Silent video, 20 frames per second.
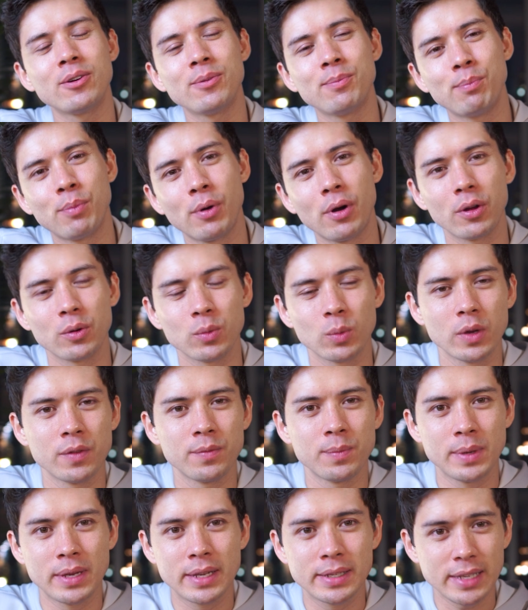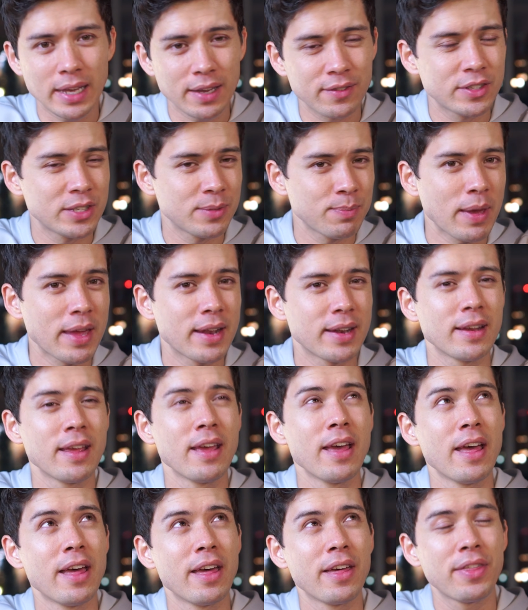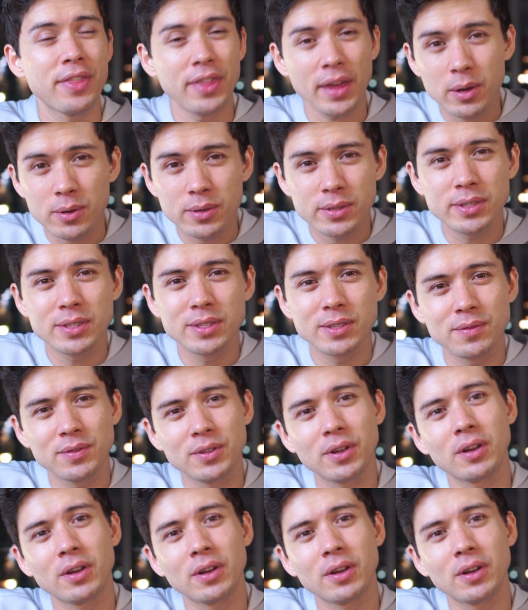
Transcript: on board with because I've spent thousands of